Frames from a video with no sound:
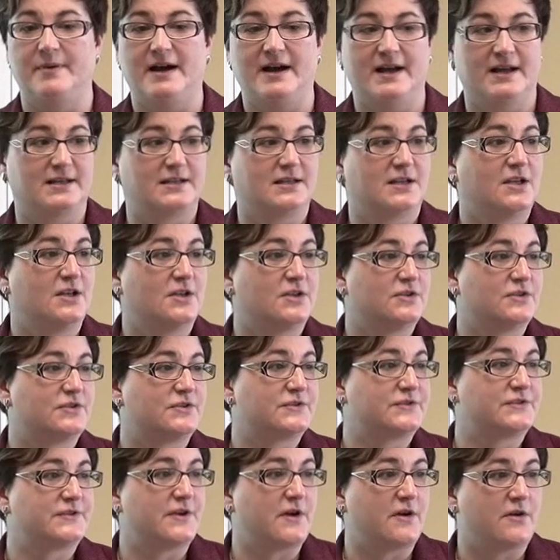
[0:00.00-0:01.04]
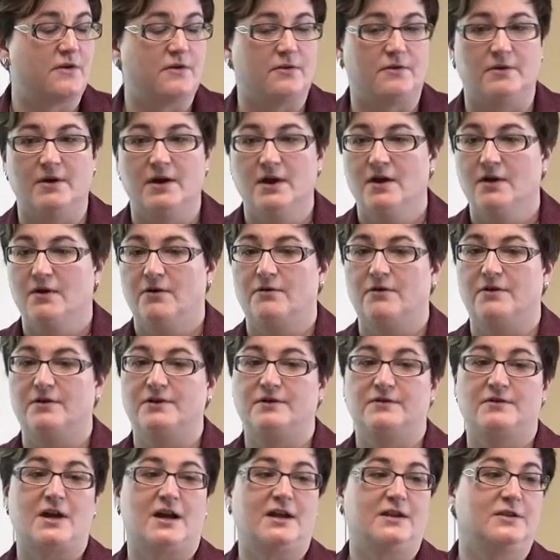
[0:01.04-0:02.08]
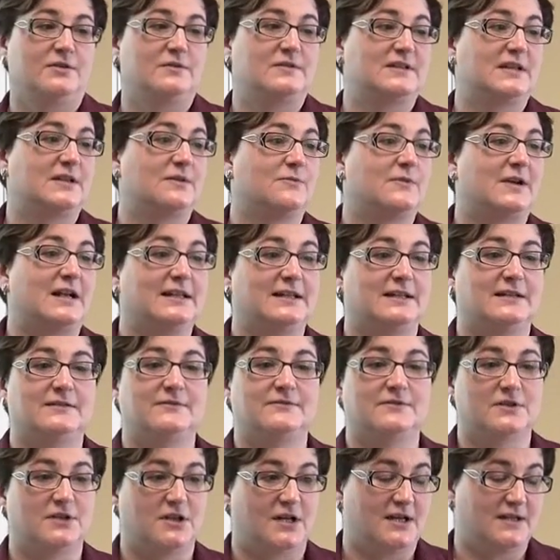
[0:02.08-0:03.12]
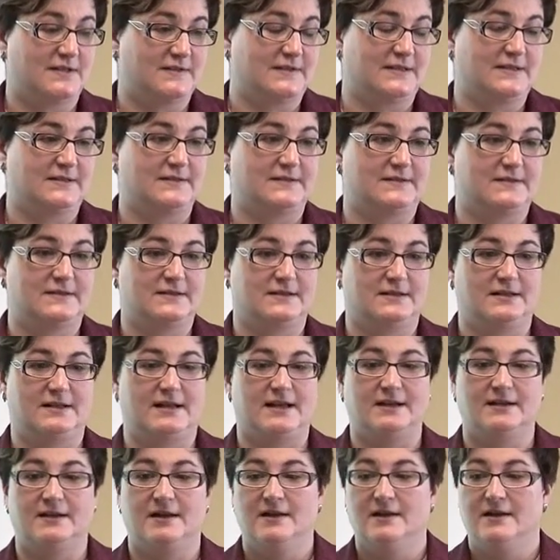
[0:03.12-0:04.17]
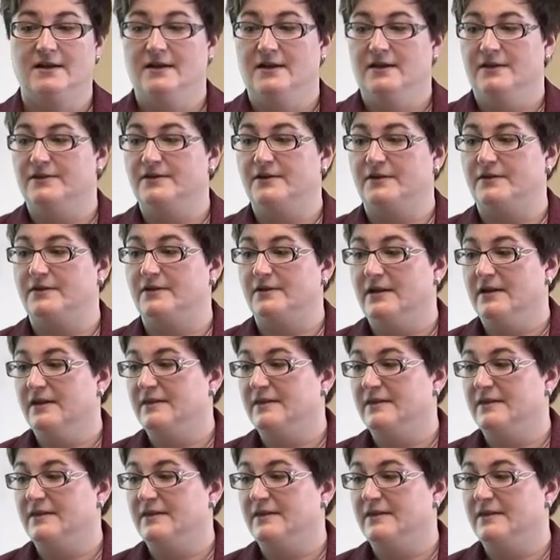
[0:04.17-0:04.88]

but, so, or you're not using relative clauses like the,